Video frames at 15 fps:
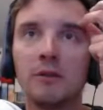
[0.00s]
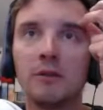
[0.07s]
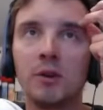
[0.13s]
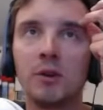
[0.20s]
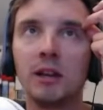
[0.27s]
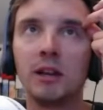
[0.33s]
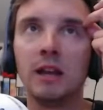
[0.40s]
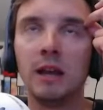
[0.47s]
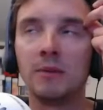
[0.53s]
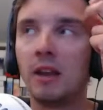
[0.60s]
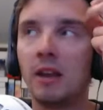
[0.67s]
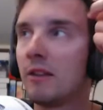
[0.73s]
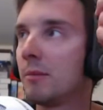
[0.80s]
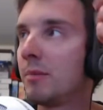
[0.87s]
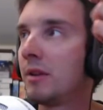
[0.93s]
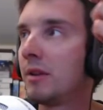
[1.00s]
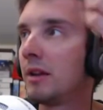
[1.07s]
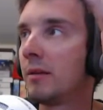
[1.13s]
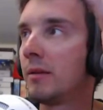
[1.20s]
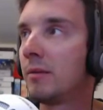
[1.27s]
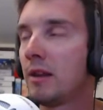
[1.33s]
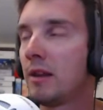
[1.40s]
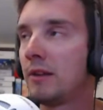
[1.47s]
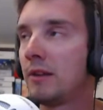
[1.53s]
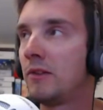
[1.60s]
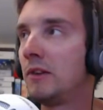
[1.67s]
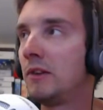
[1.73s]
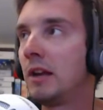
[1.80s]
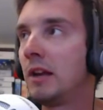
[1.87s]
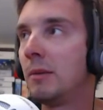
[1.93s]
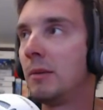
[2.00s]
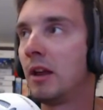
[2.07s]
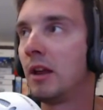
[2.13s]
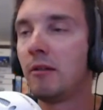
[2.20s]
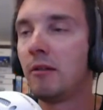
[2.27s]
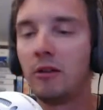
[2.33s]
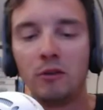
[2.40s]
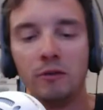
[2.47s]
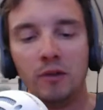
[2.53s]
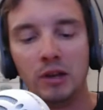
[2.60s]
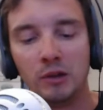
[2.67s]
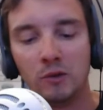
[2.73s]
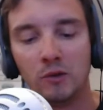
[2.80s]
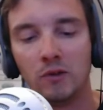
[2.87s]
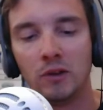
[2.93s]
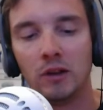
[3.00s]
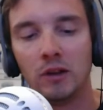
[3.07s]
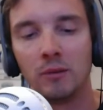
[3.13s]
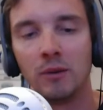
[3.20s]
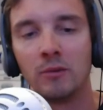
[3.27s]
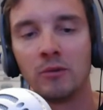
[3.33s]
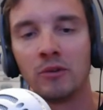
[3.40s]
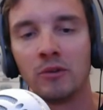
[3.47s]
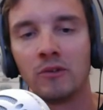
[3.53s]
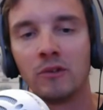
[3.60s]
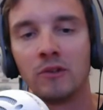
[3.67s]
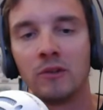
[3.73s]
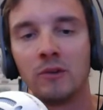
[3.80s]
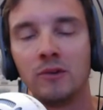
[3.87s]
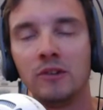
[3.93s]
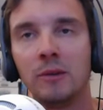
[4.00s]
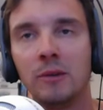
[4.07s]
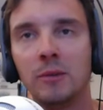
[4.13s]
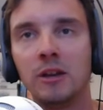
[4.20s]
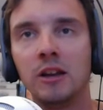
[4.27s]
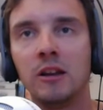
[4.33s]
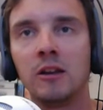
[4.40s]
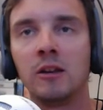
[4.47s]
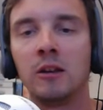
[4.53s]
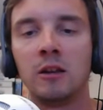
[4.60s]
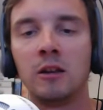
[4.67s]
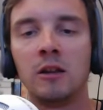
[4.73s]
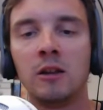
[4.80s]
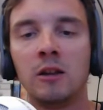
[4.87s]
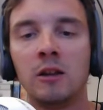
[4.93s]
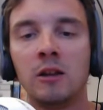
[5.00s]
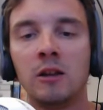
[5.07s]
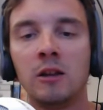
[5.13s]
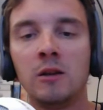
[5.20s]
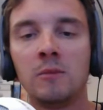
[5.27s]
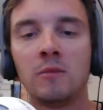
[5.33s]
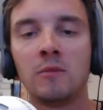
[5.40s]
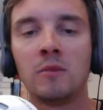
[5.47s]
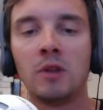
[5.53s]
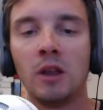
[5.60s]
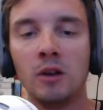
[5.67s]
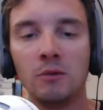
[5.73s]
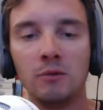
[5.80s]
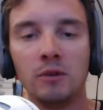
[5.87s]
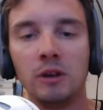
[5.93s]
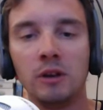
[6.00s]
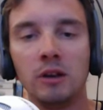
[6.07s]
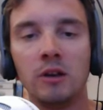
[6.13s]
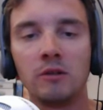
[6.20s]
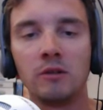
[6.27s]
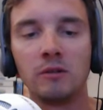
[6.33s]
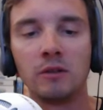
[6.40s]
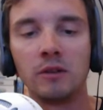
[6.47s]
too many games, it ends up like Steam. I don't even use Steam anymore. It's just too intimidating. I don't need hundreds of